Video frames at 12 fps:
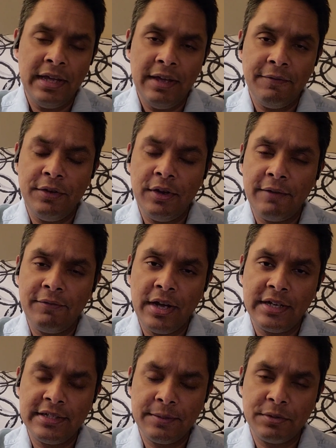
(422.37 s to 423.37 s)
If you have
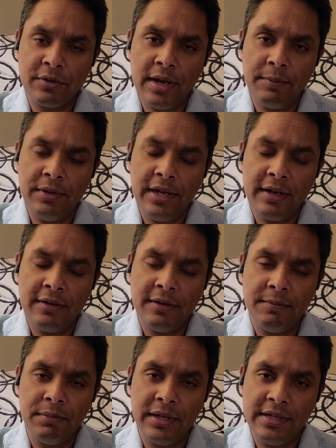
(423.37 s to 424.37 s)
not subscribed yet,
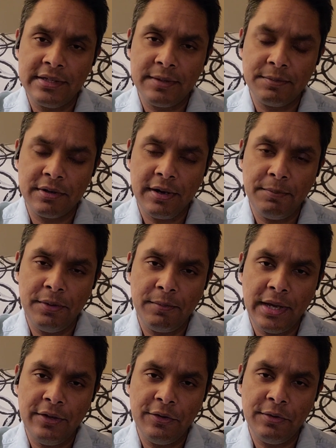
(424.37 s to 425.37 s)
please subscribe to
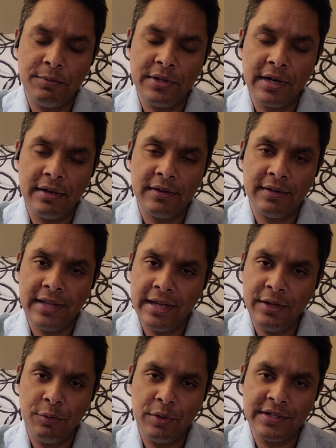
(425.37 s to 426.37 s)
my YouTube channel.
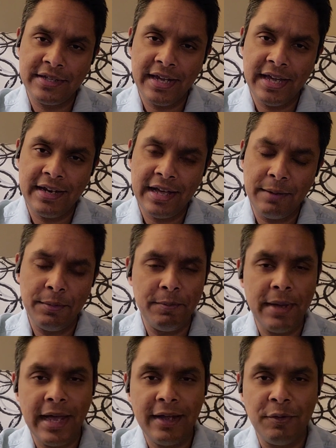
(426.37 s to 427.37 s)
Thank you once again. I'll be
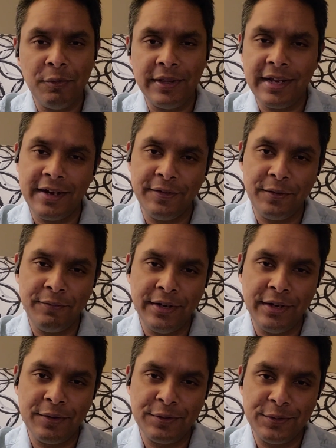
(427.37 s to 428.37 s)
back with another
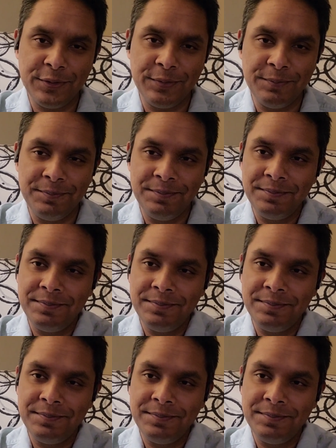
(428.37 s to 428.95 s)
video soon.